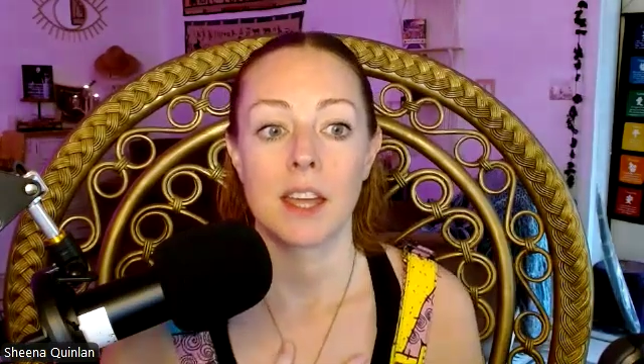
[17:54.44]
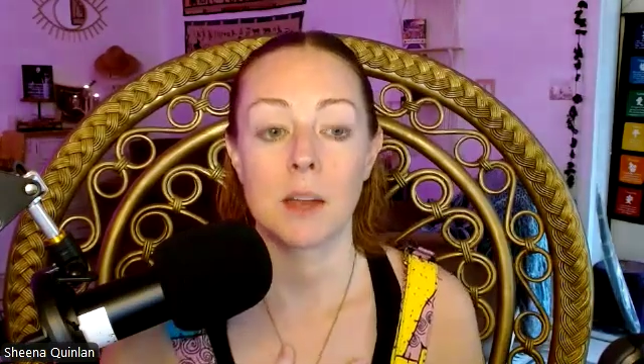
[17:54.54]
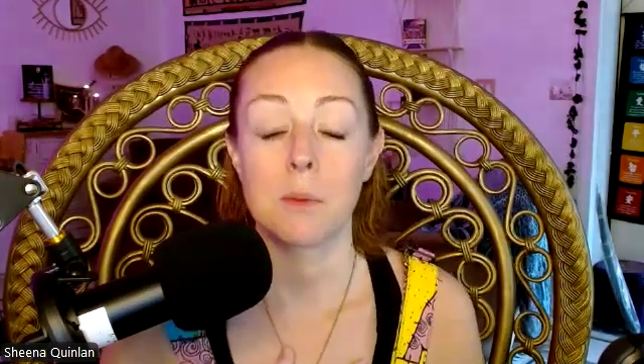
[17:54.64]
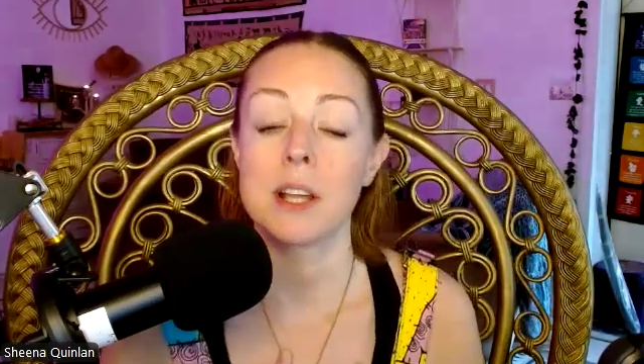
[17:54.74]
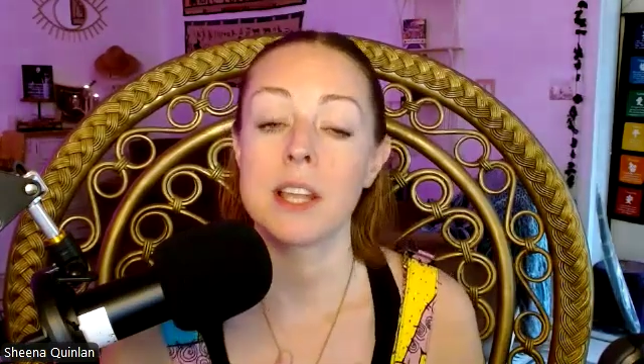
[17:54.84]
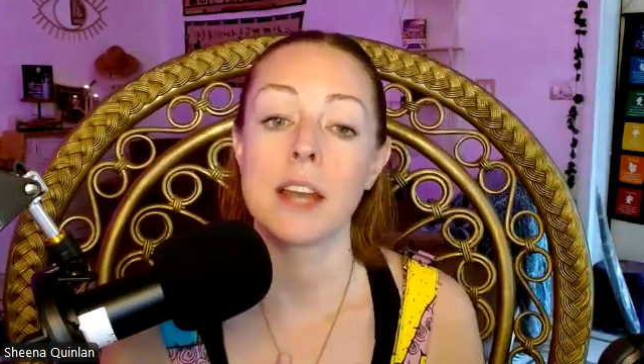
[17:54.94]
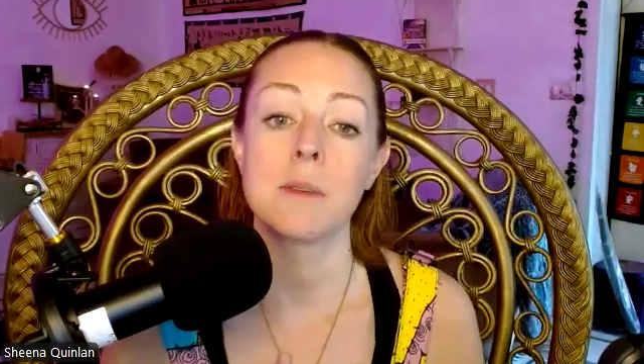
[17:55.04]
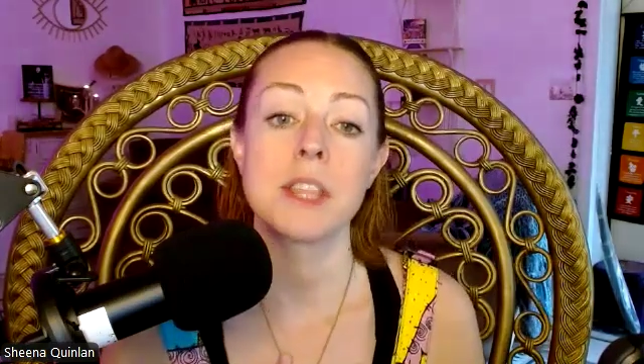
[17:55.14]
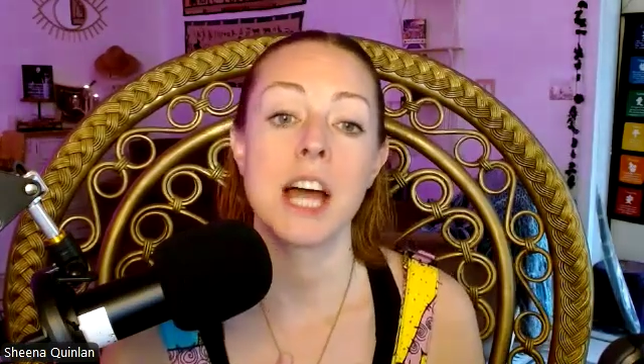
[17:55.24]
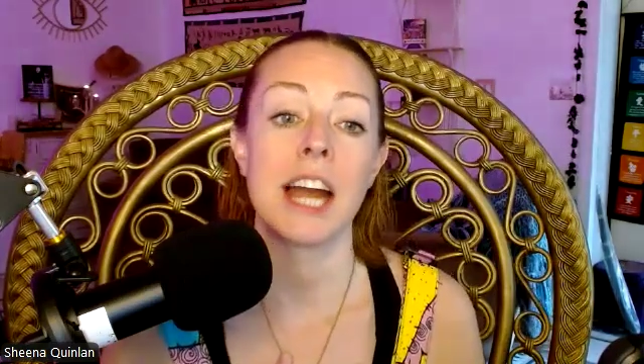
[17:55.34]
And we align
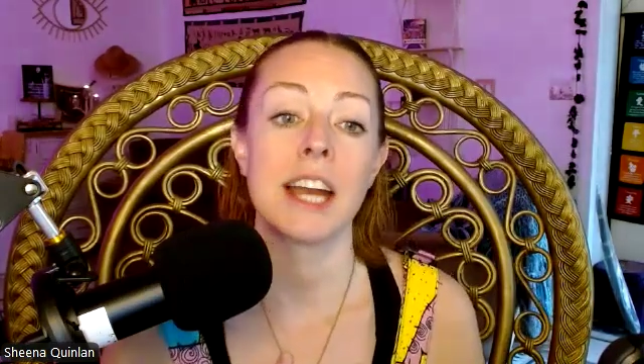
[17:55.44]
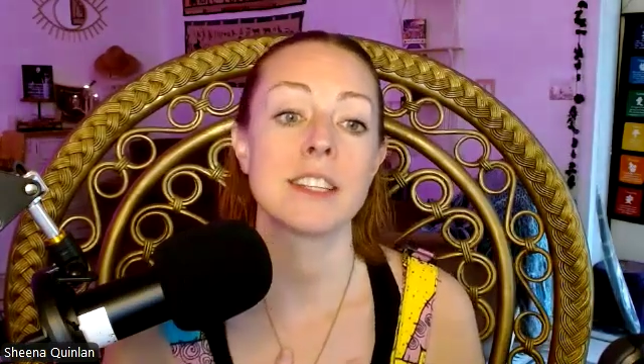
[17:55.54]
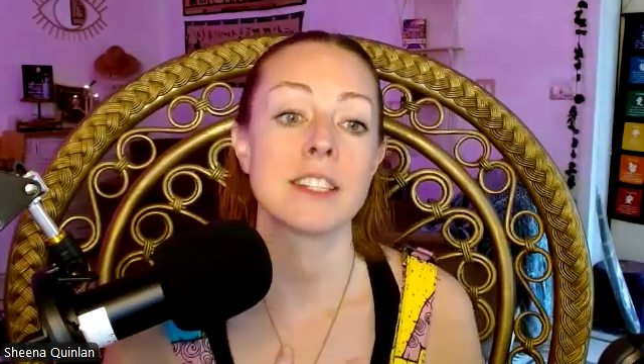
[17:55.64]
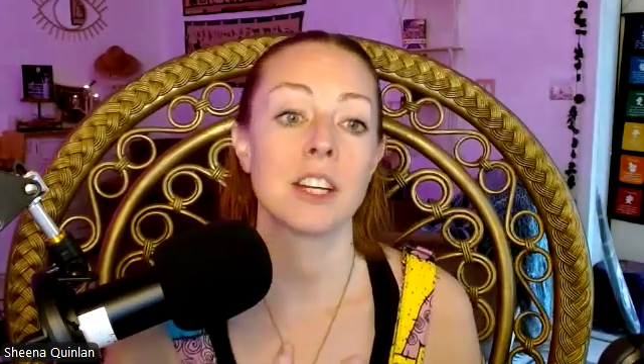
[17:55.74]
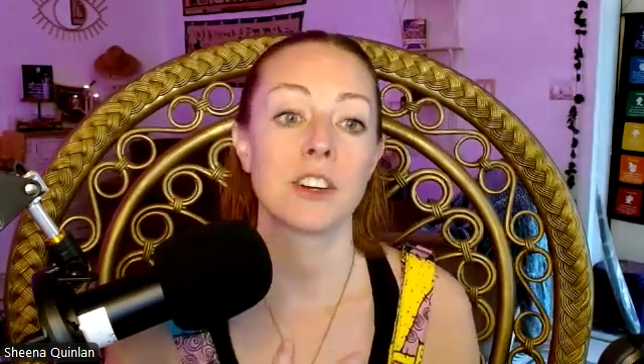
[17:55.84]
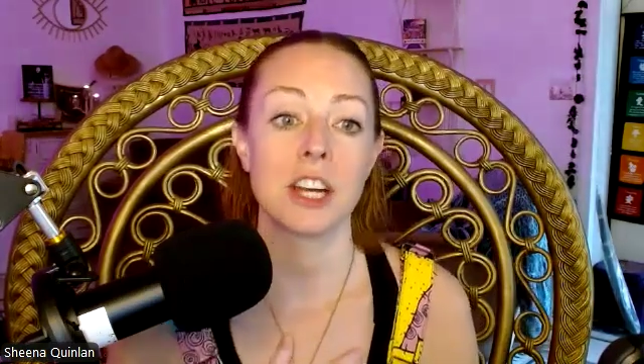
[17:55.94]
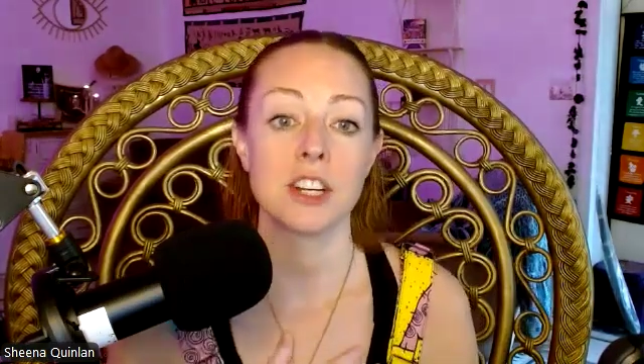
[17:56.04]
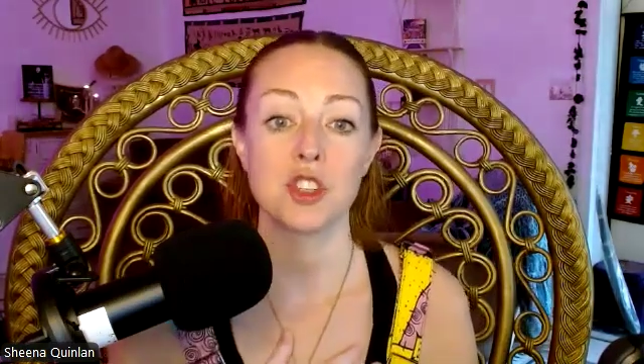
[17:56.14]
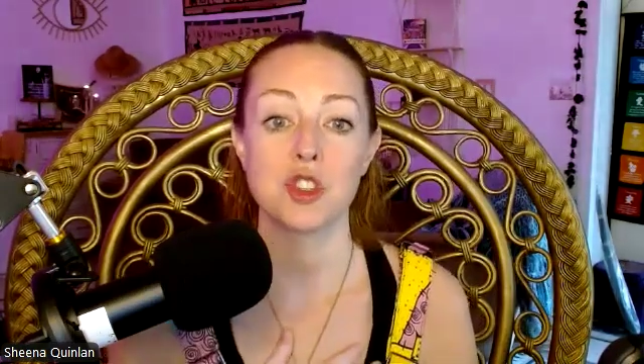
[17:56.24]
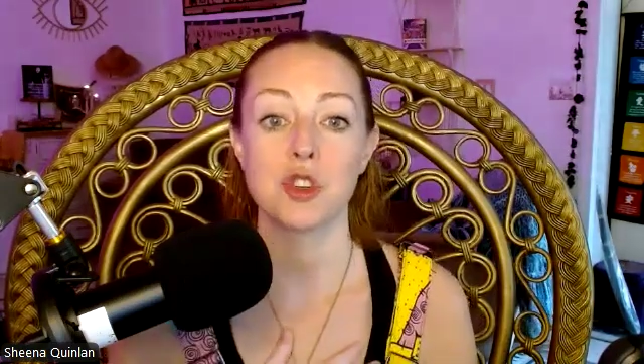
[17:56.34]
with the highest and
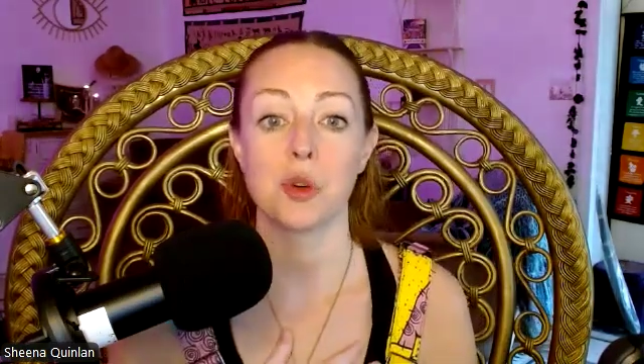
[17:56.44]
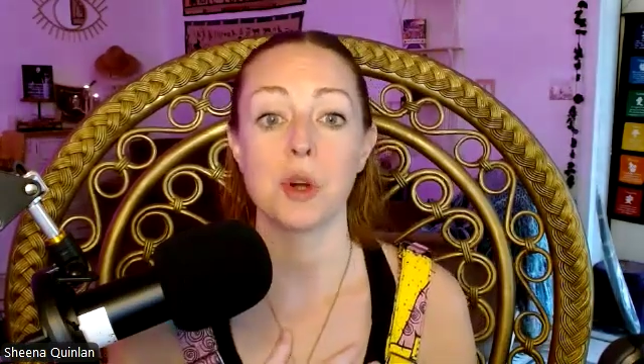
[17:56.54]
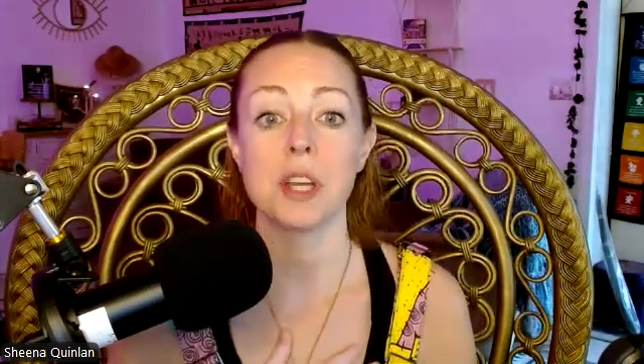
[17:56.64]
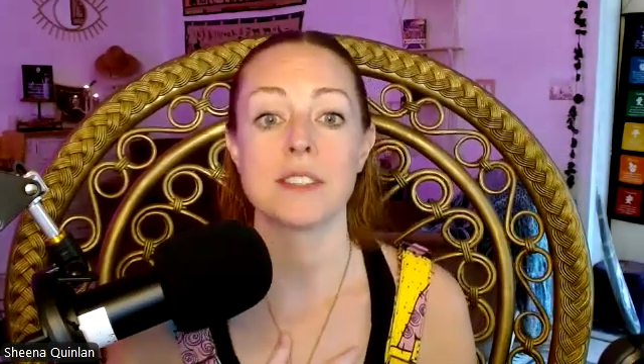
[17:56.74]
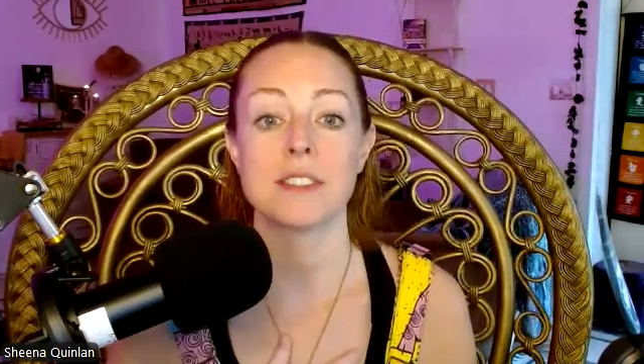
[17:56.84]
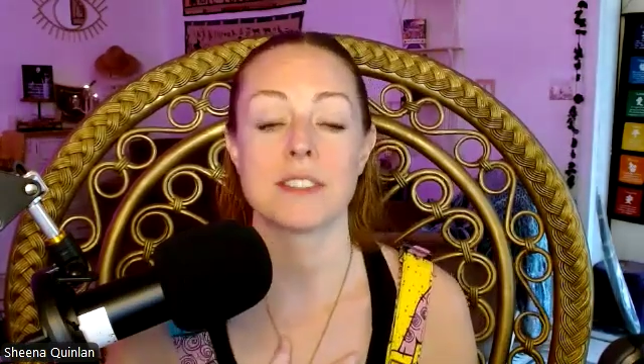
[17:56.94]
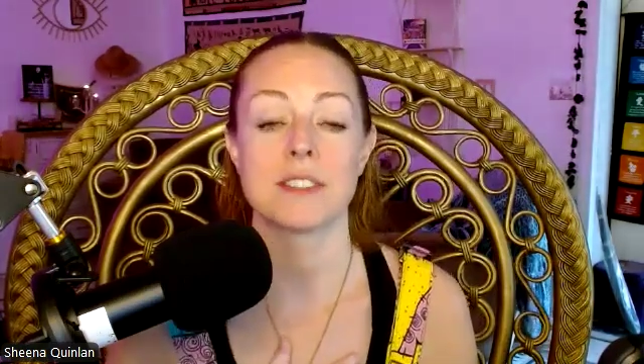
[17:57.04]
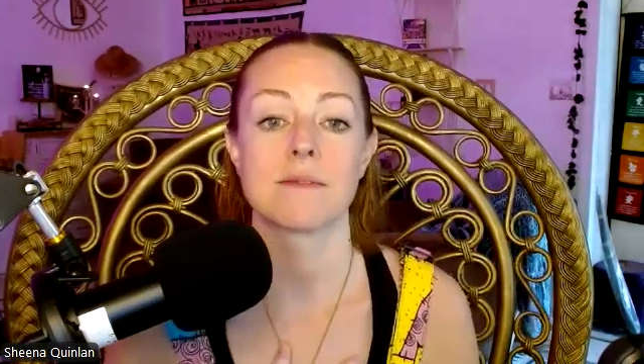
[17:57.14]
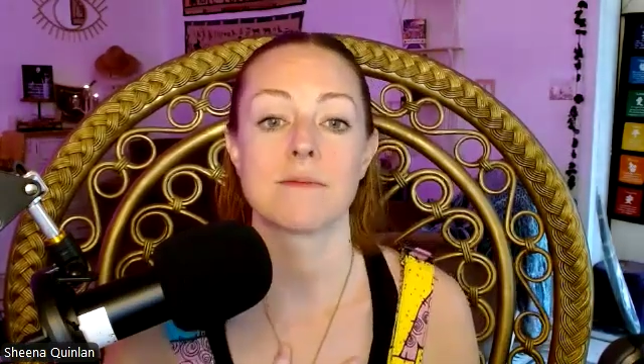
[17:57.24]
greatest choice